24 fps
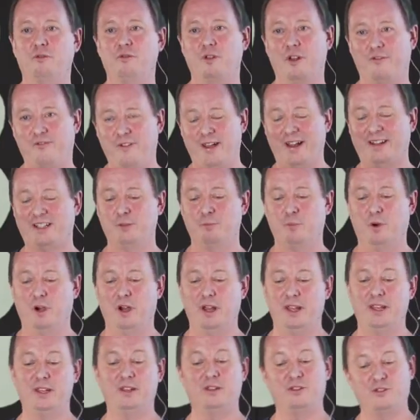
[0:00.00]
affected
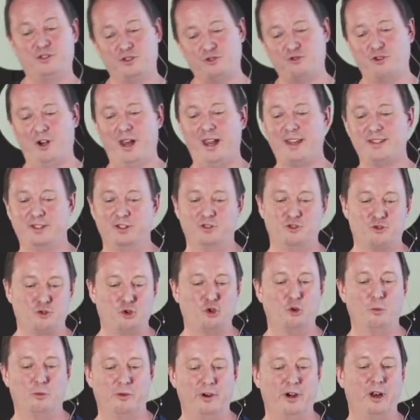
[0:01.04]
by stress and
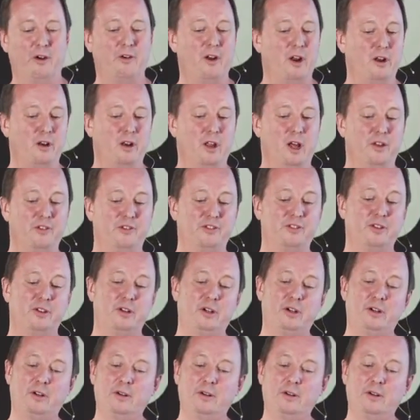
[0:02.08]
trauma in our own lives.